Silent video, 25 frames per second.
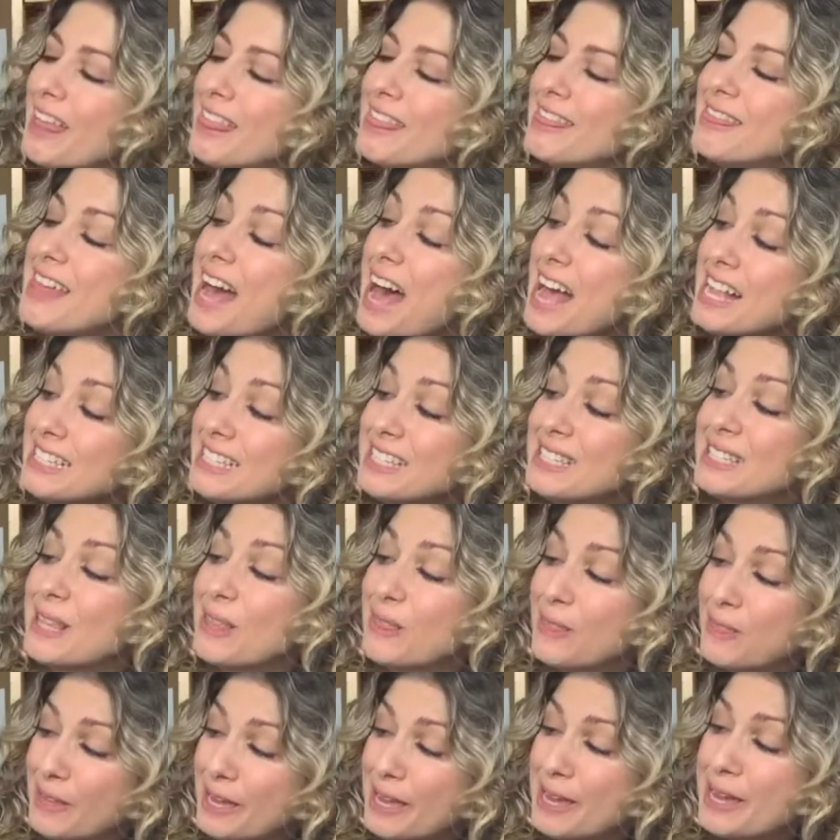That's the
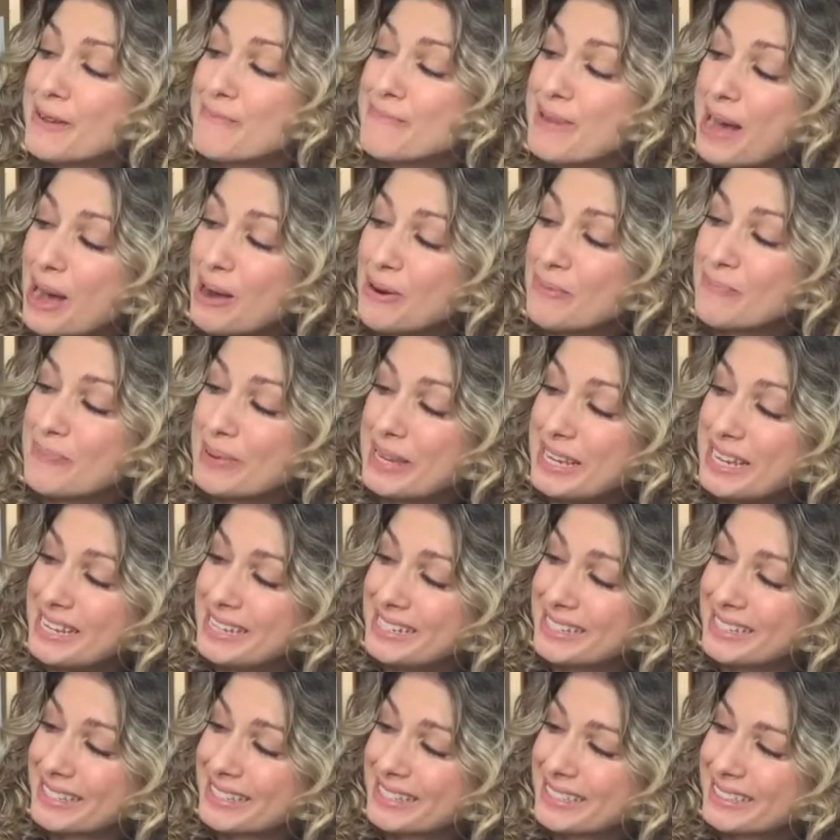thing about
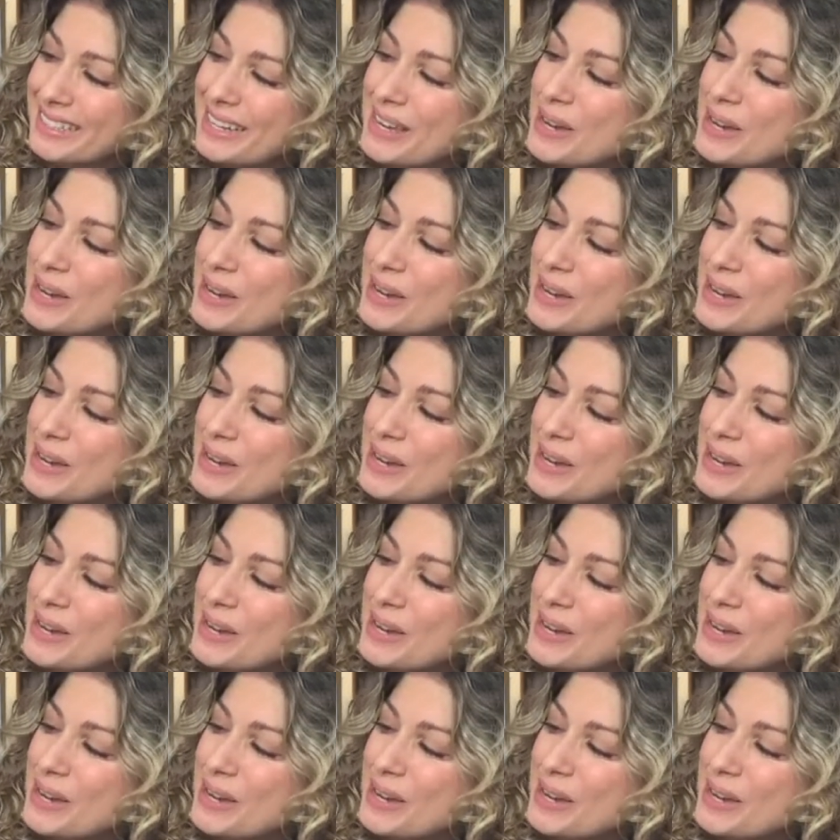bees.